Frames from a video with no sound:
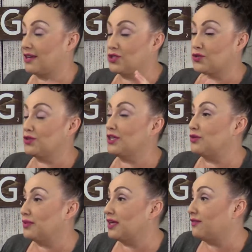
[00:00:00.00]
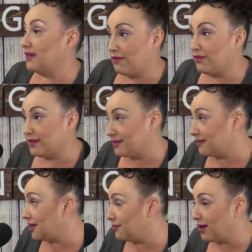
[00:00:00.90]
I truly do believe Netflix is
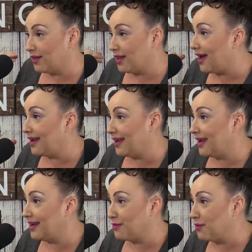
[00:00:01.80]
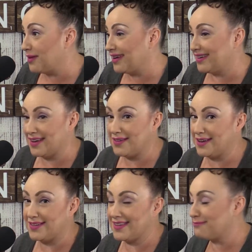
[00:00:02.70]
going to be on the line at any moment, giving
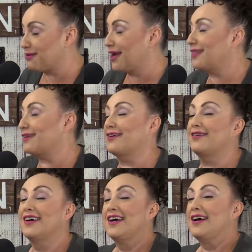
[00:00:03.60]
you this breakthrough.